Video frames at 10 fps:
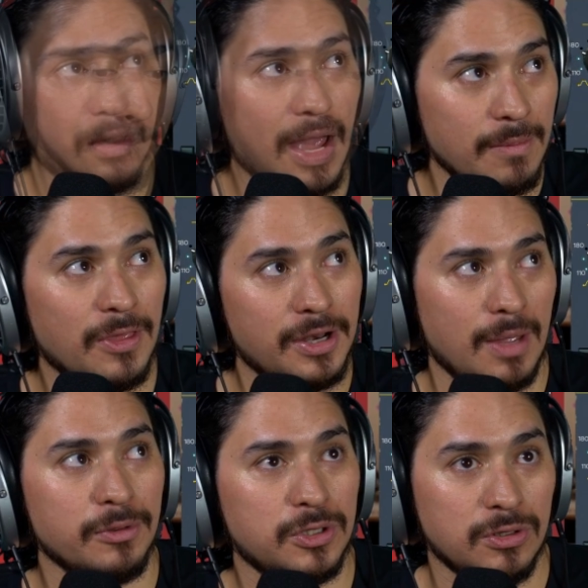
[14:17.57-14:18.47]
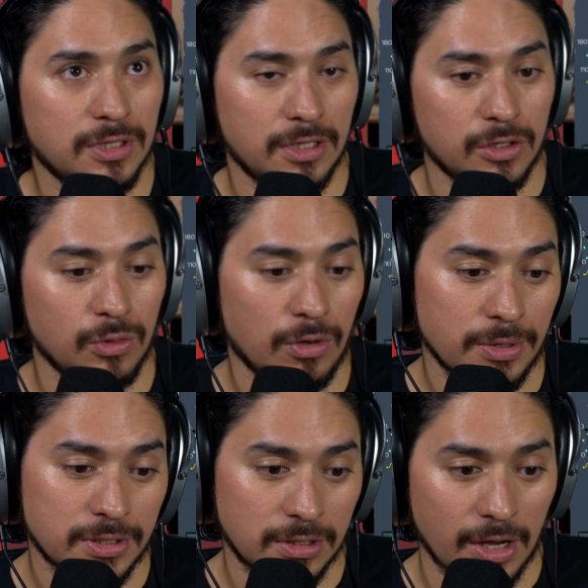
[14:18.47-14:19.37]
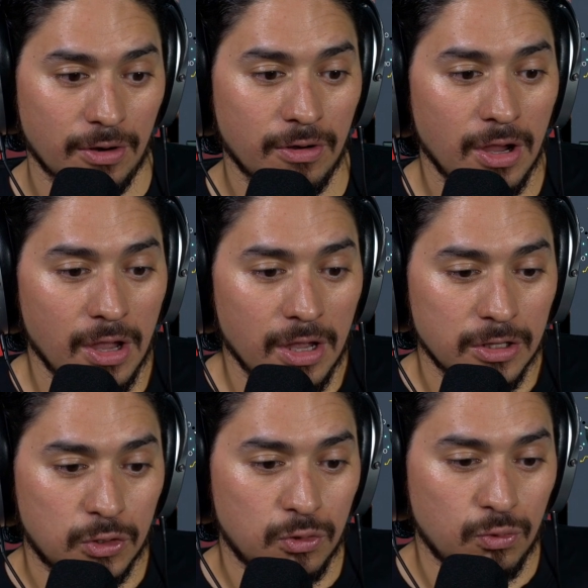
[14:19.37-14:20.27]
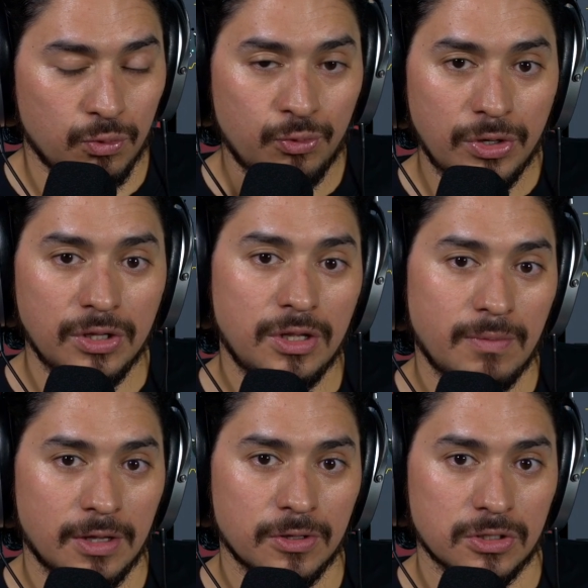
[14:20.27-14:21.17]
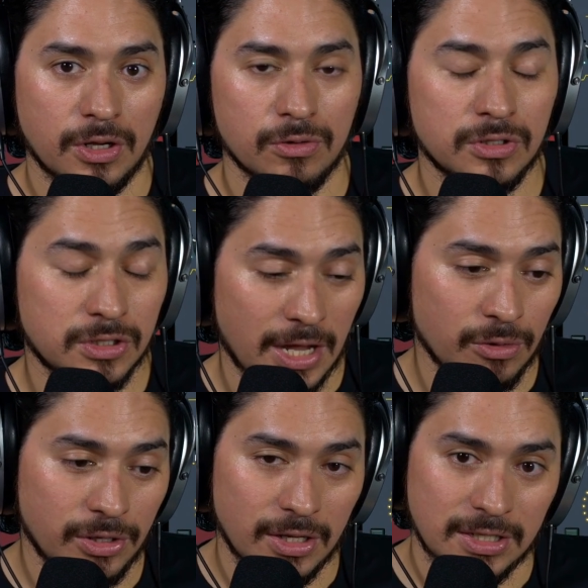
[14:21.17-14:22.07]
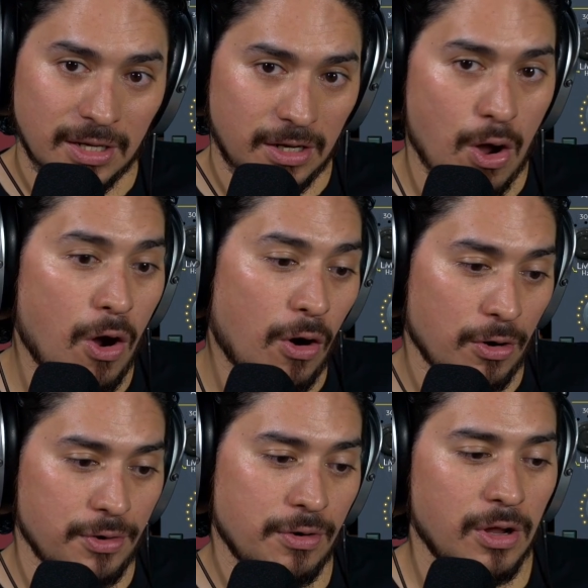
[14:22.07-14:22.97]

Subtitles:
I'm then able to use the EQ on the snare to really make the snare sound like it's hitting harder.